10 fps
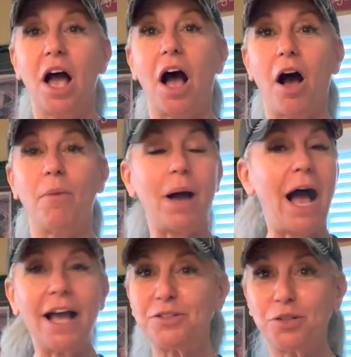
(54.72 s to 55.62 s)

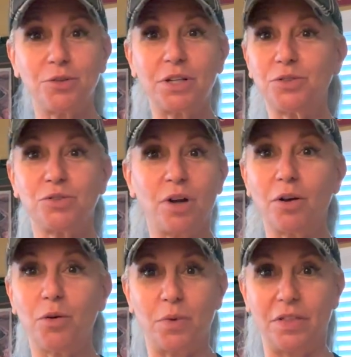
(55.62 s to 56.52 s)
I too can
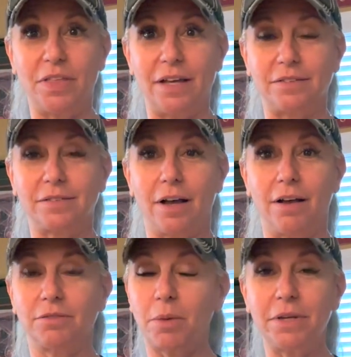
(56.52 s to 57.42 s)
struggle with this.
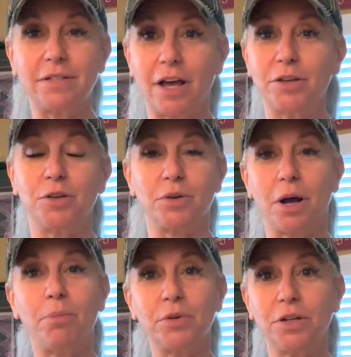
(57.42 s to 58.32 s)
Let me tell you, a
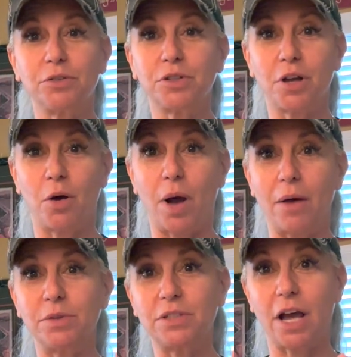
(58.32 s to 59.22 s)
couple years ago, I
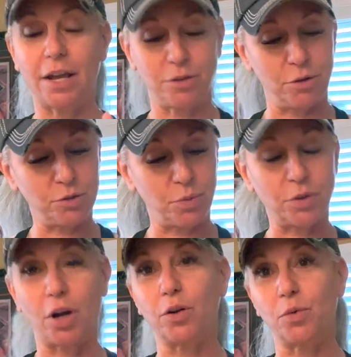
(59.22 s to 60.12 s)
was diagnosed with
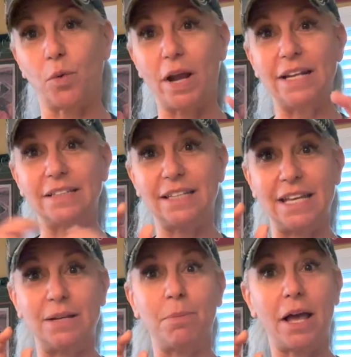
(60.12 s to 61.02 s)
arthritis
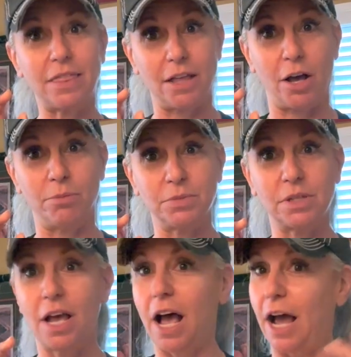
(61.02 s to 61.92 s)
in my thumbs.
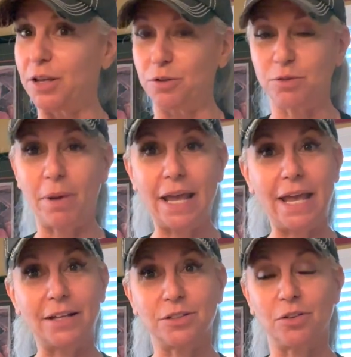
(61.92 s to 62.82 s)
I use my
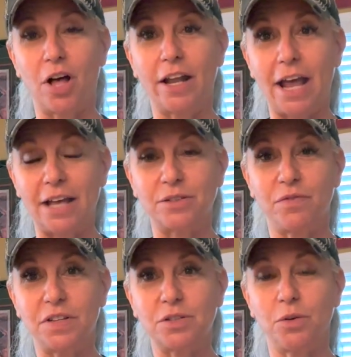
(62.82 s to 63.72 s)
hands a lot as a physical